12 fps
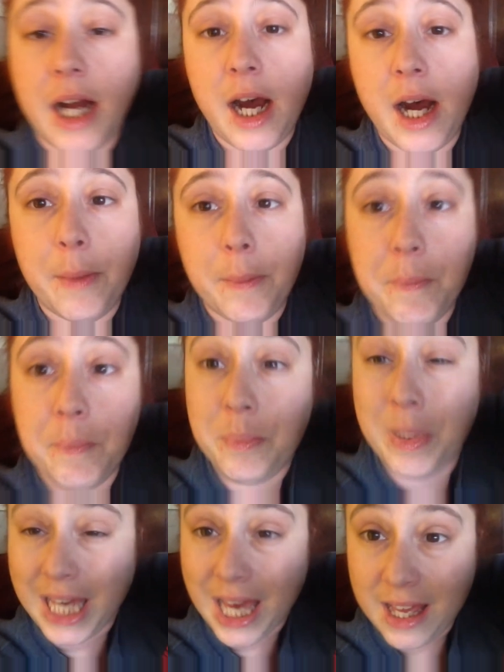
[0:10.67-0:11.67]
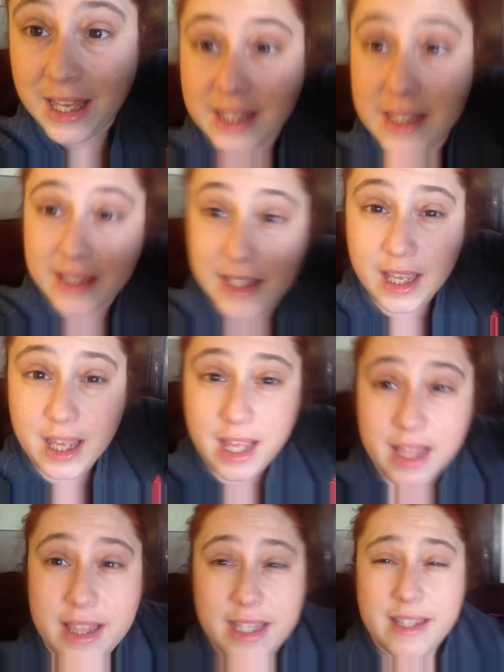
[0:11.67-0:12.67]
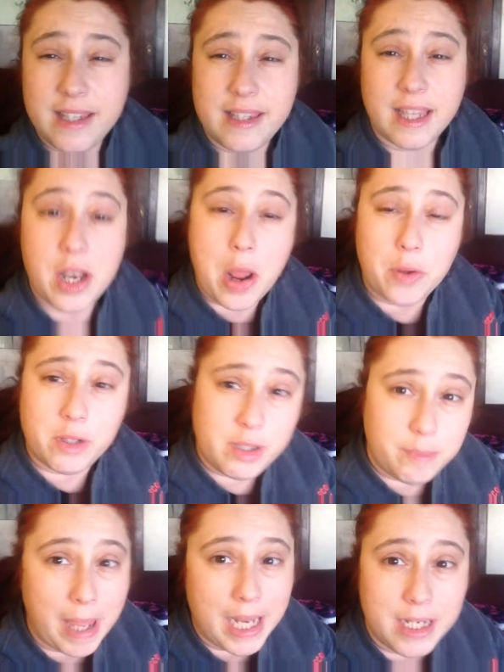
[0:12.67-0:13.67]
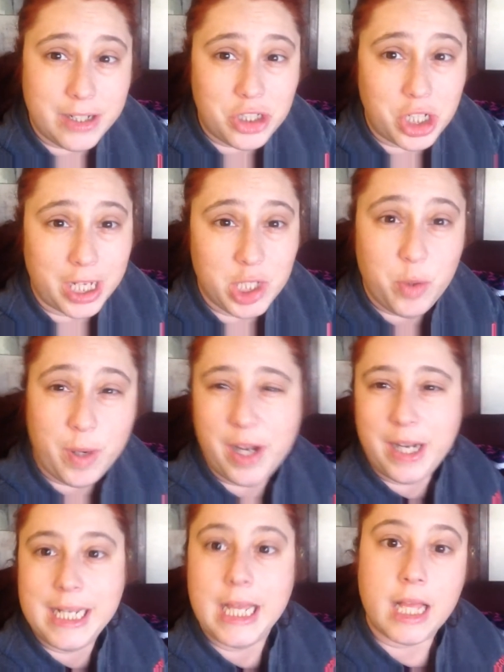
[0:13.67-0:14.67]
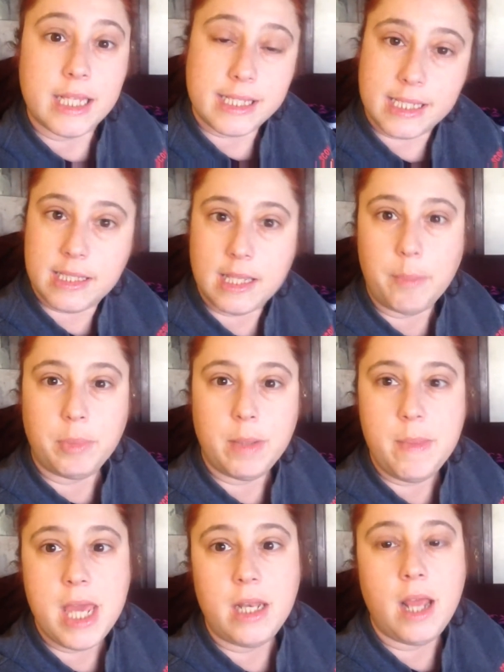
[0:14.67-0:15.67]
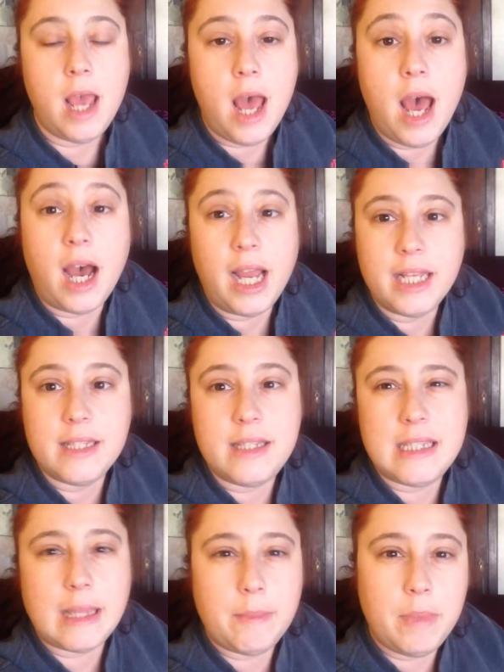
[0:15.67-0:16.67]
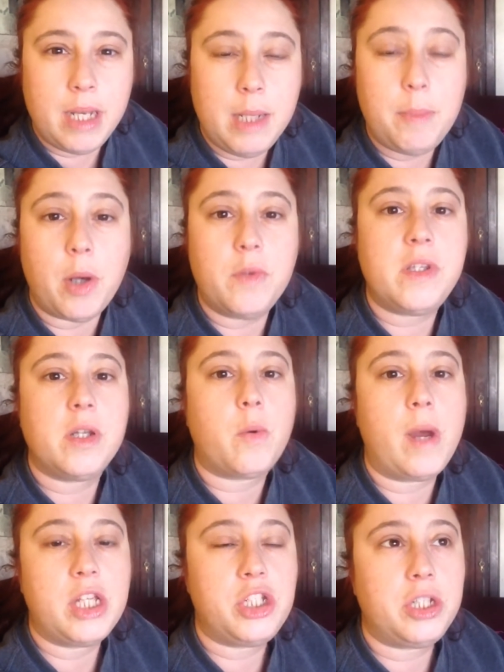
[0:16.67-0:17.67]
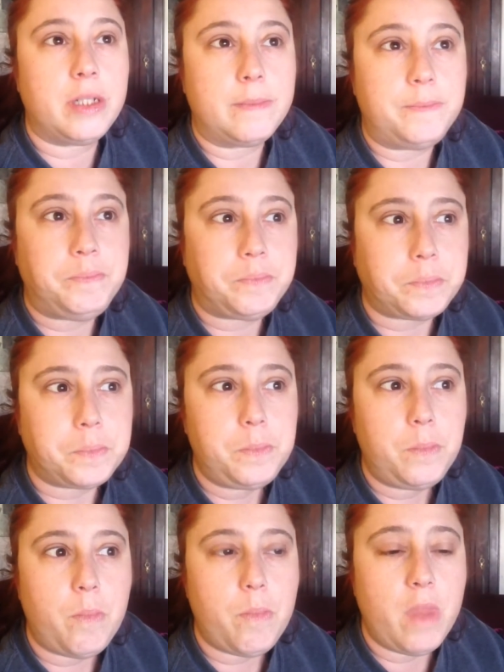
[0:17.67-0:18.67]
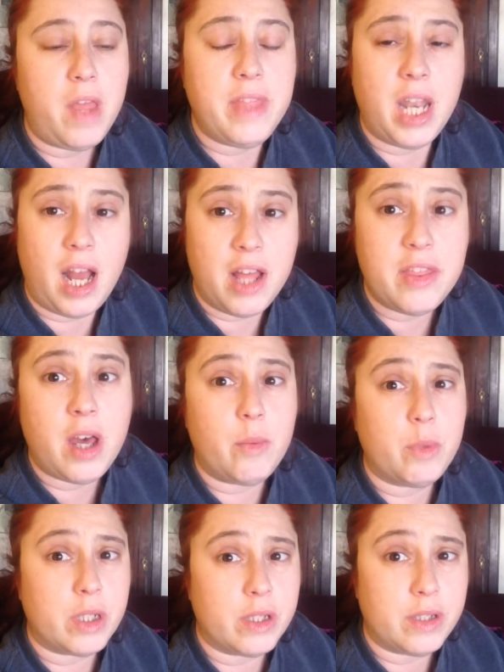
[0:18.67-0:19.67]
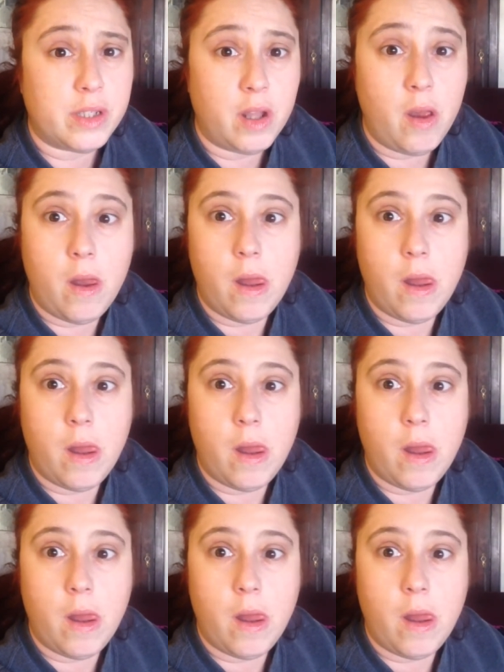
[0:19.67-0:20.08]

um, because this is a no spend January supplement. I had somebody post a question that I thought was